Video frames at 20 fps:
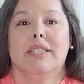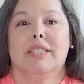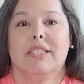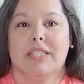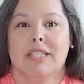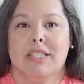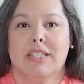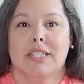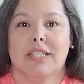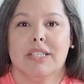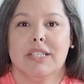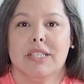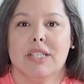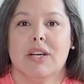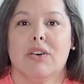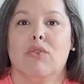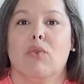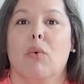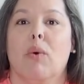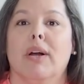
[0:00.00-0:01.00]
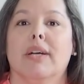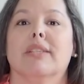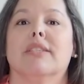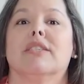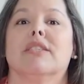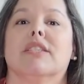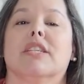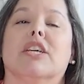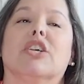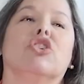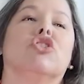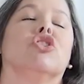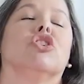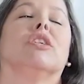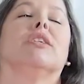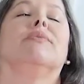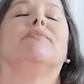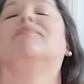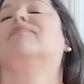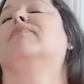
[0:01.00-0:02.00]
distance of one
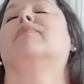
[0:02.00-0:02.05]
station.